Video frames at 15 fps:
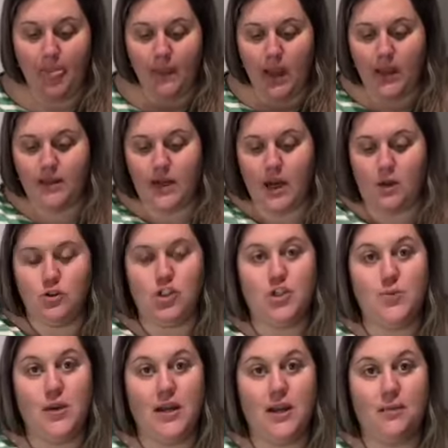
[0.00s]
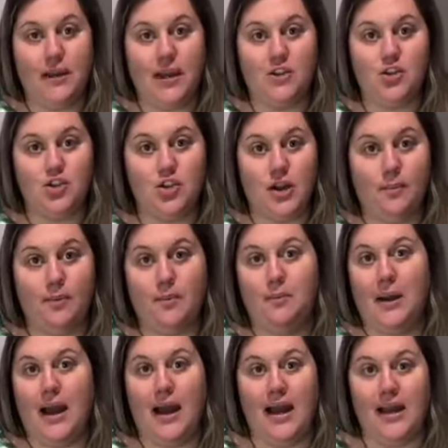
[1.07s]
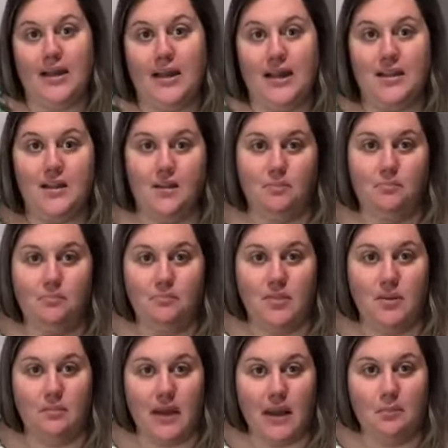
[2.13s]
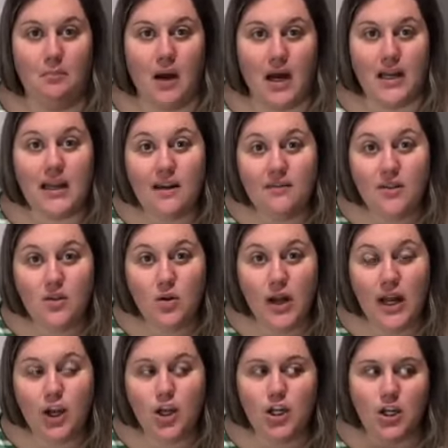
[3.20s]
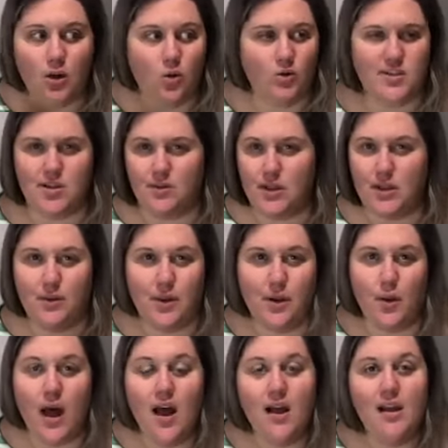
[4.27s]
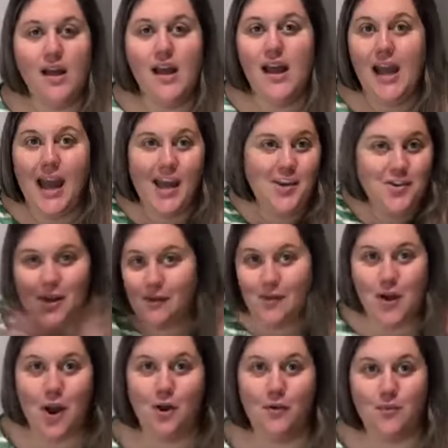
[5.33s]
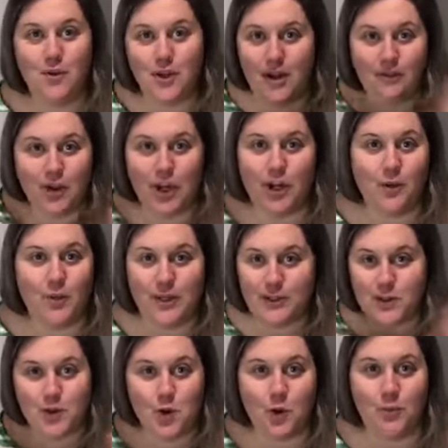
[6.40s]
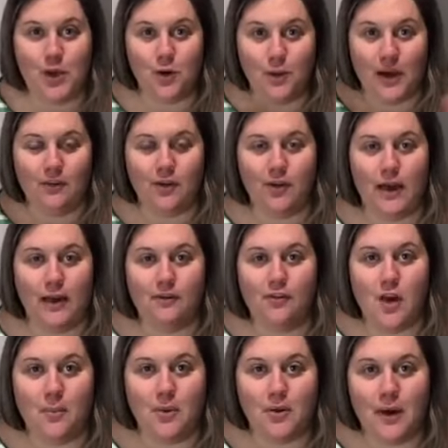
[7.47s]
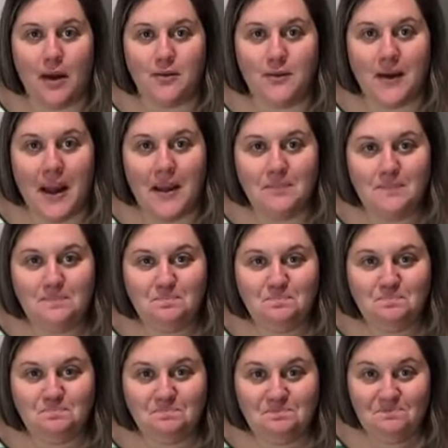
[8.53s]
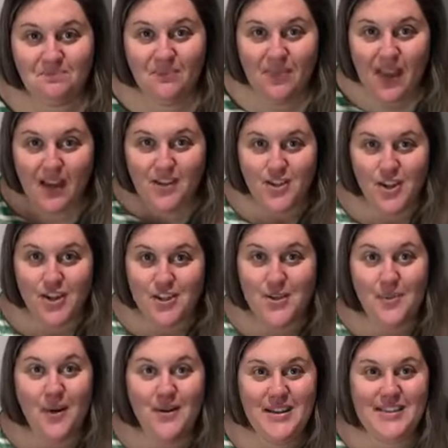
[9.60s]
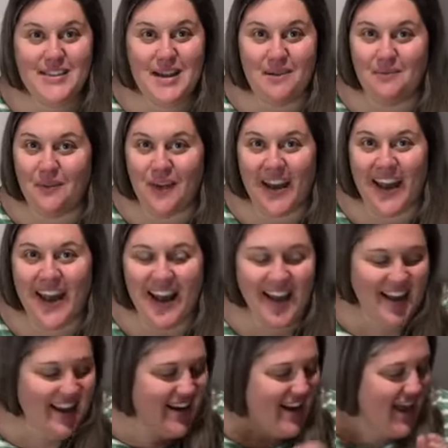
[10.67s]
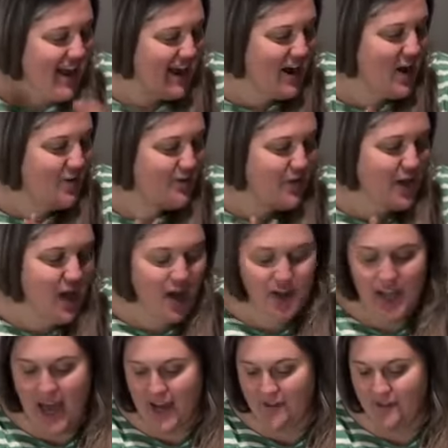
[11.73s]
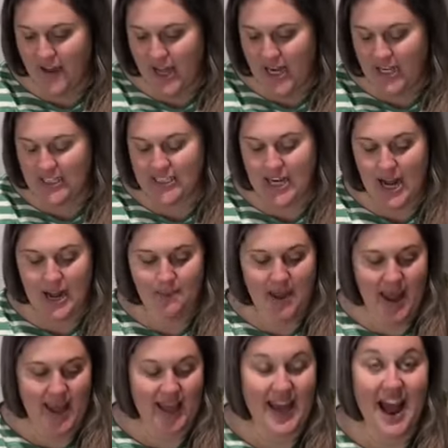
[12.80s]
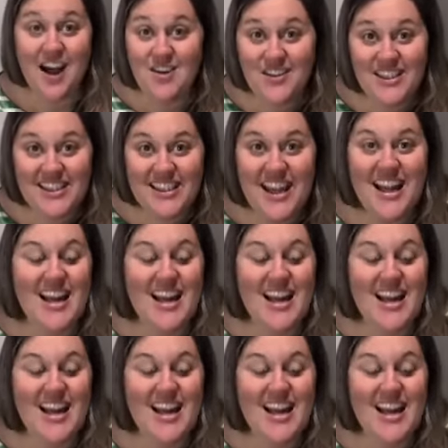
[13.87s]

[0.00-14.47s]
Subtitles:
and then I'll just put a command strip behind like the main body of the door hanger, and it holds it really, really well. And you never know, you never hear it when it's storming or whatever, like flopping around, okay? So there's a bonus tip for you. Hopefully all you had a fun time hanging out.